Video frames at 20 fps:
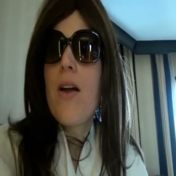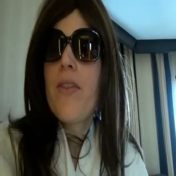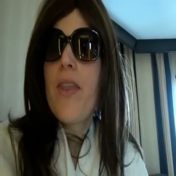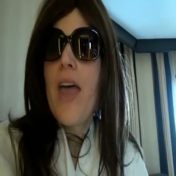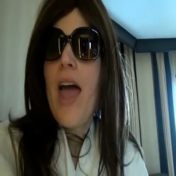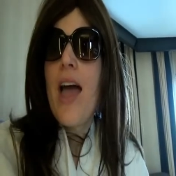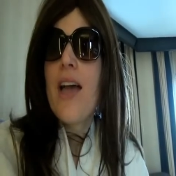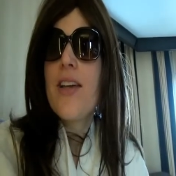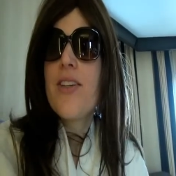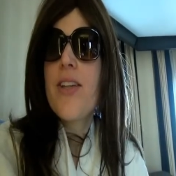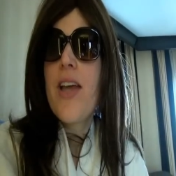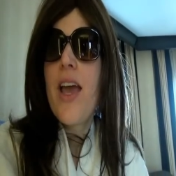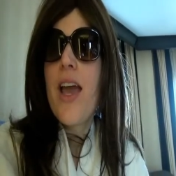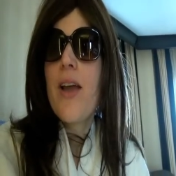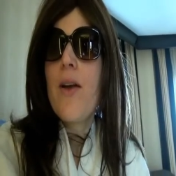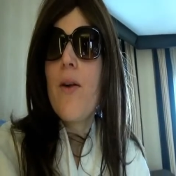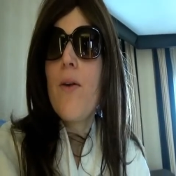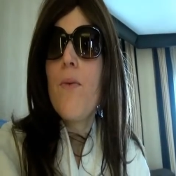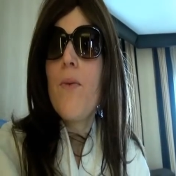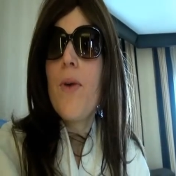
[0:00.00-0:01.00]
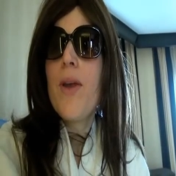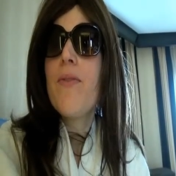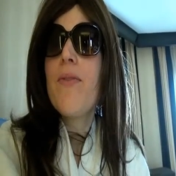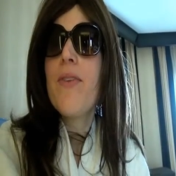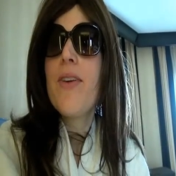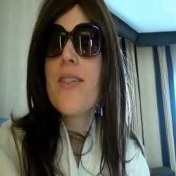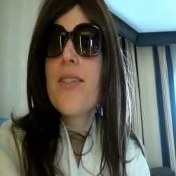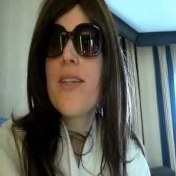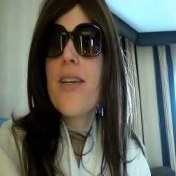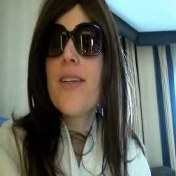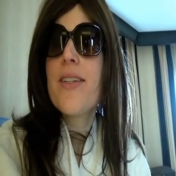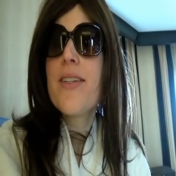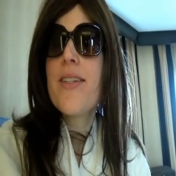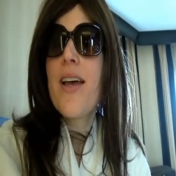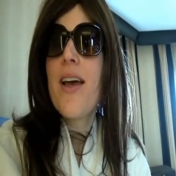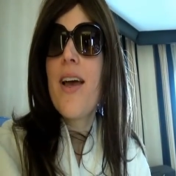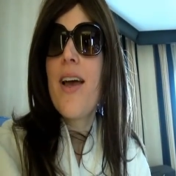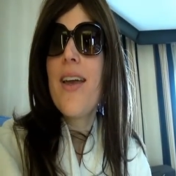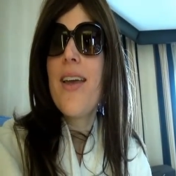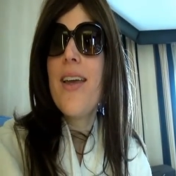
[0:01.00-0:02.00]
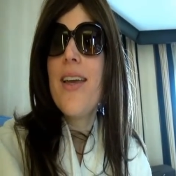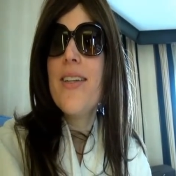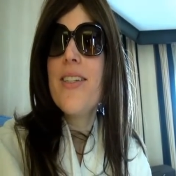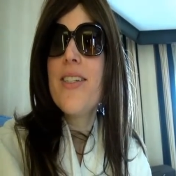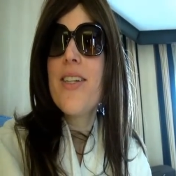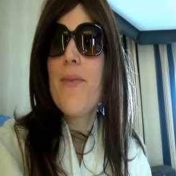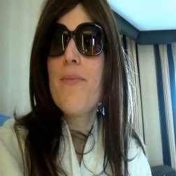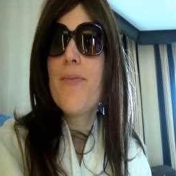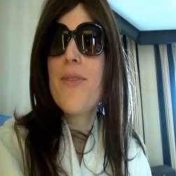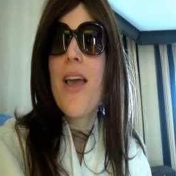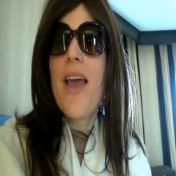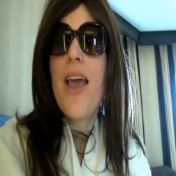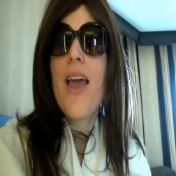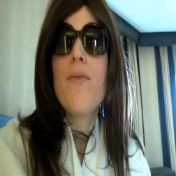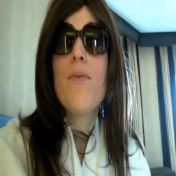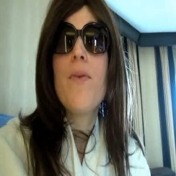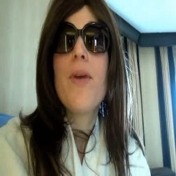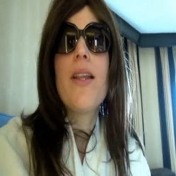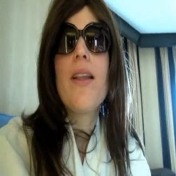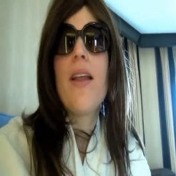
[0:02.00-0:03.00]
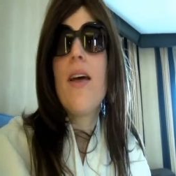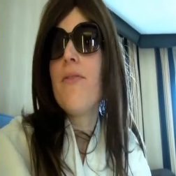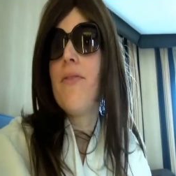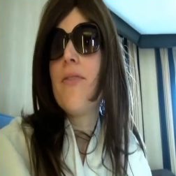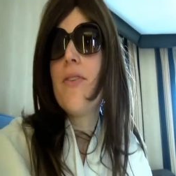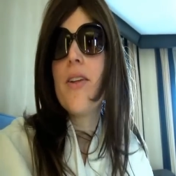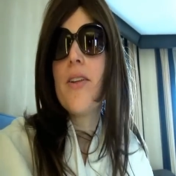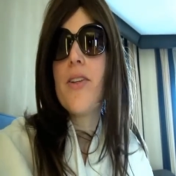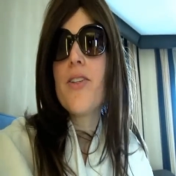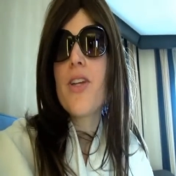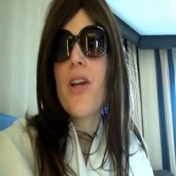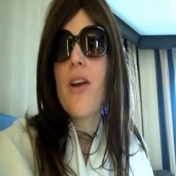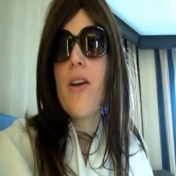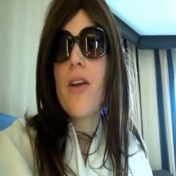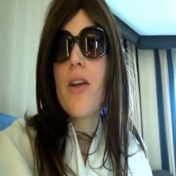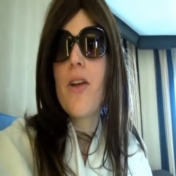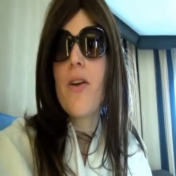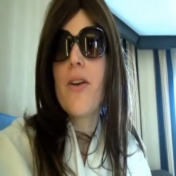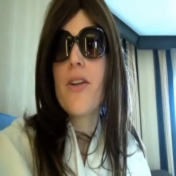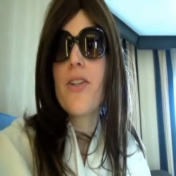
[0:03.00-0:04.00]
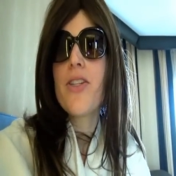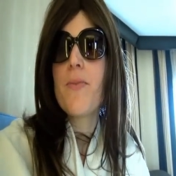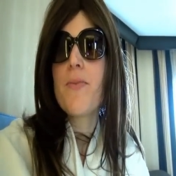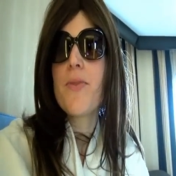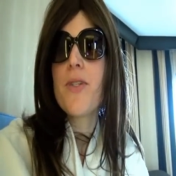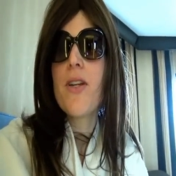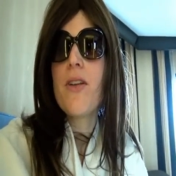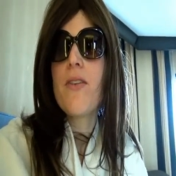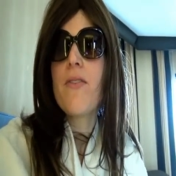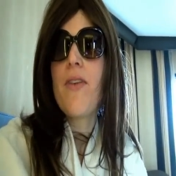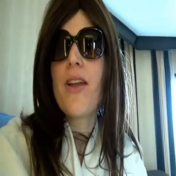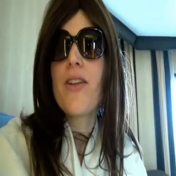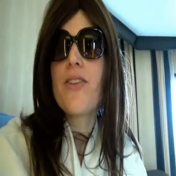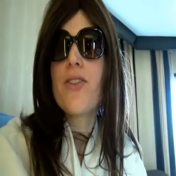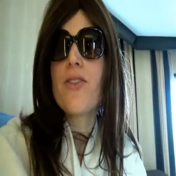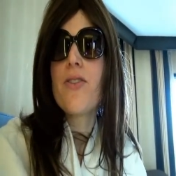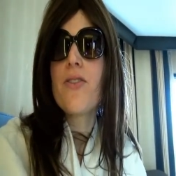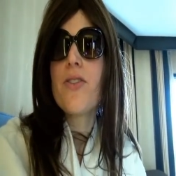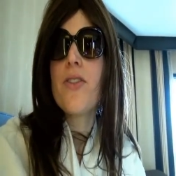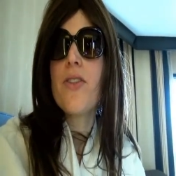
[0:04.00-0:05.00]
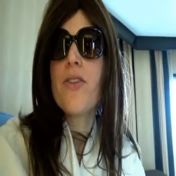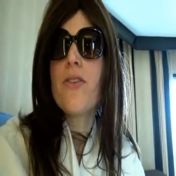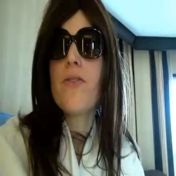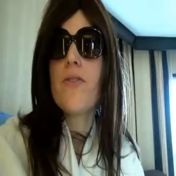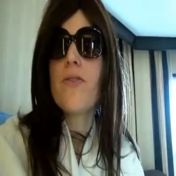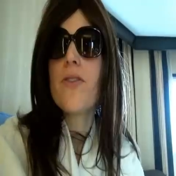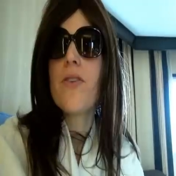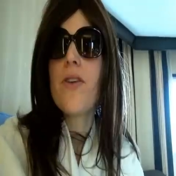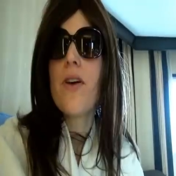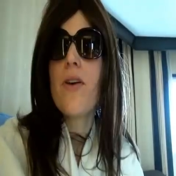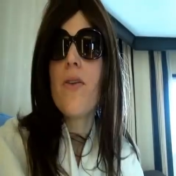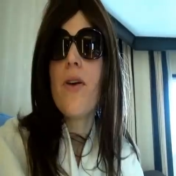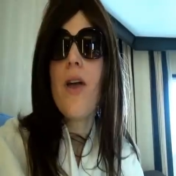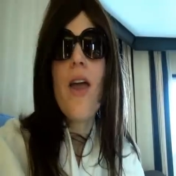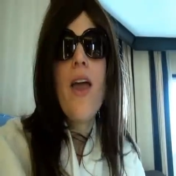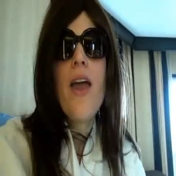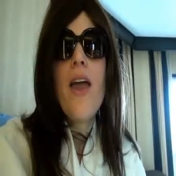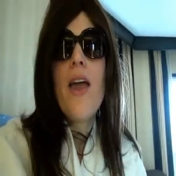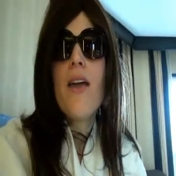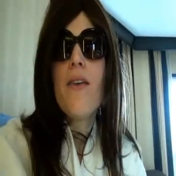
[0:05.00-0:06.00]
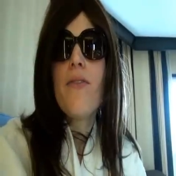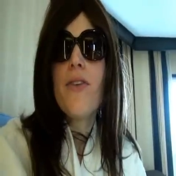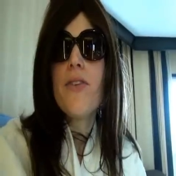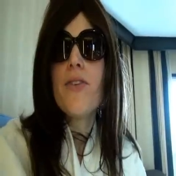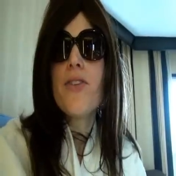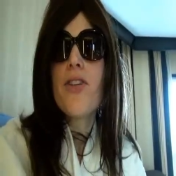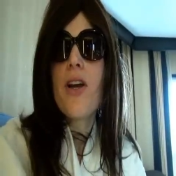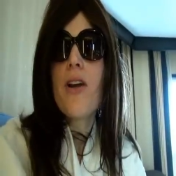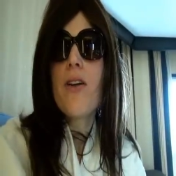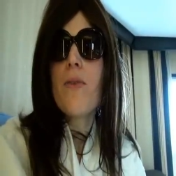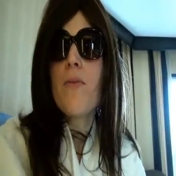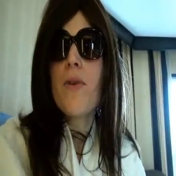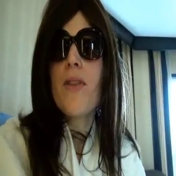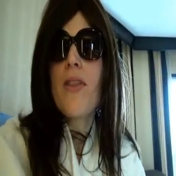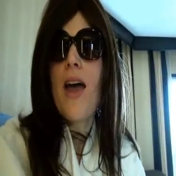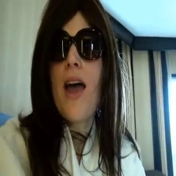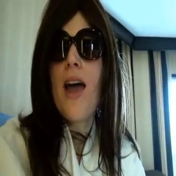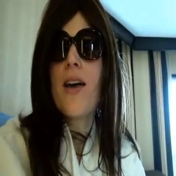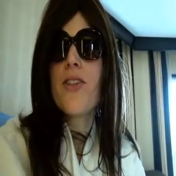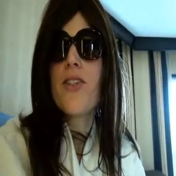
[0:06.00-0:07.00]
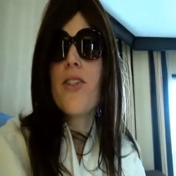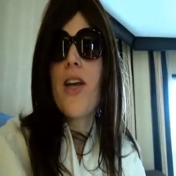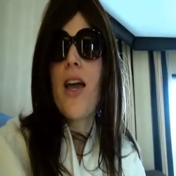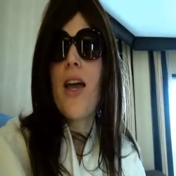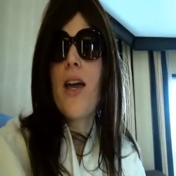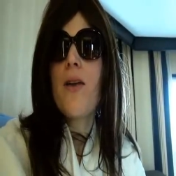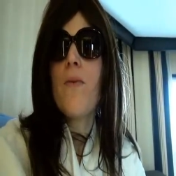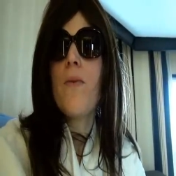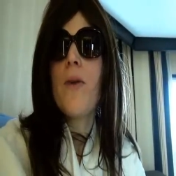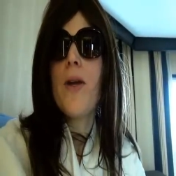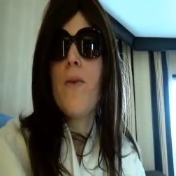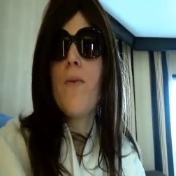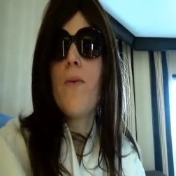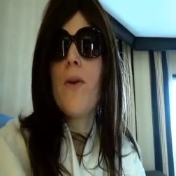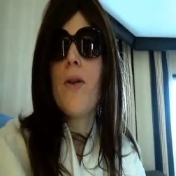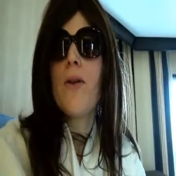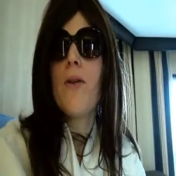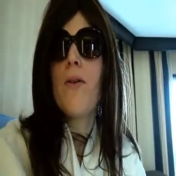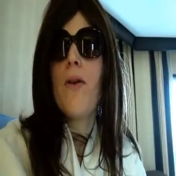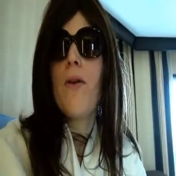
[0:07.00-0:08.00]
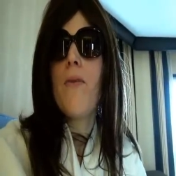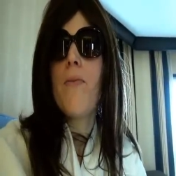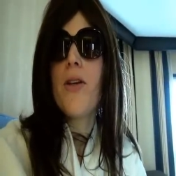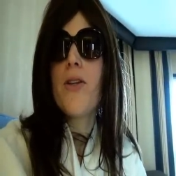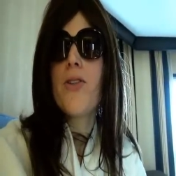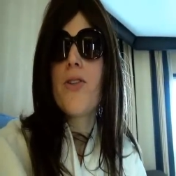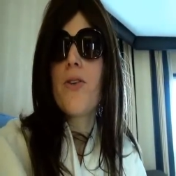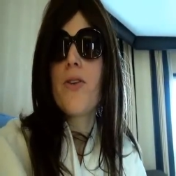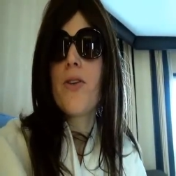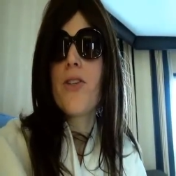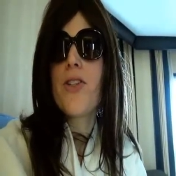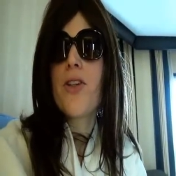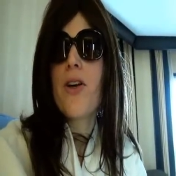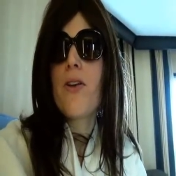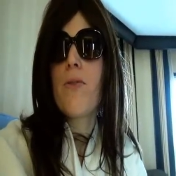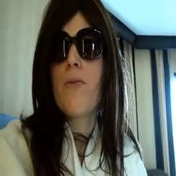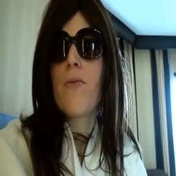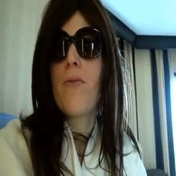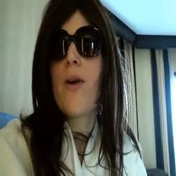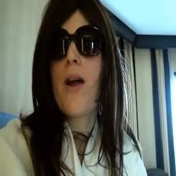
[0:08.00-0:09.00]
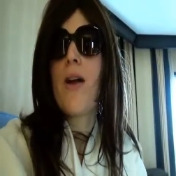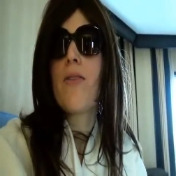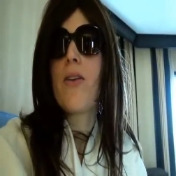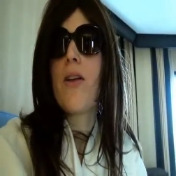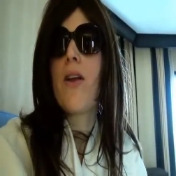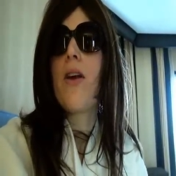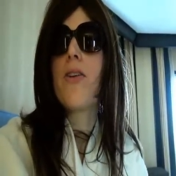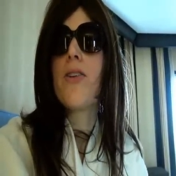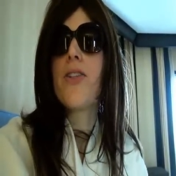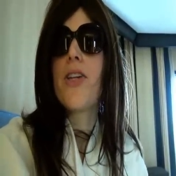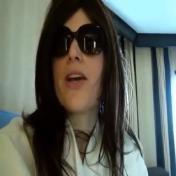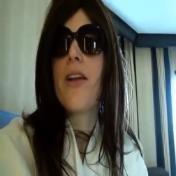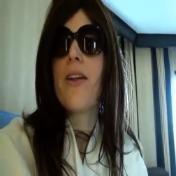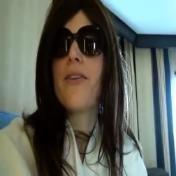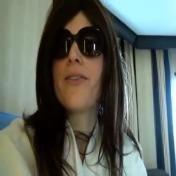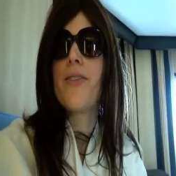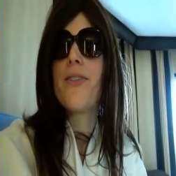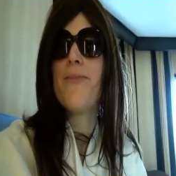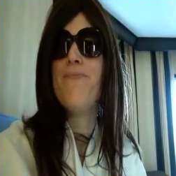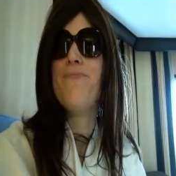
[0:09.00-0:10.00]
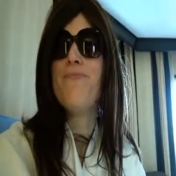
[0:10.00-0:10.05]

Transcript: on the hashtag #WeVisitEgypt, uh, And we'd love for you to share your Egyptian adventures too. So if you share them with the hashtag, we will be sure to share them around on our channels.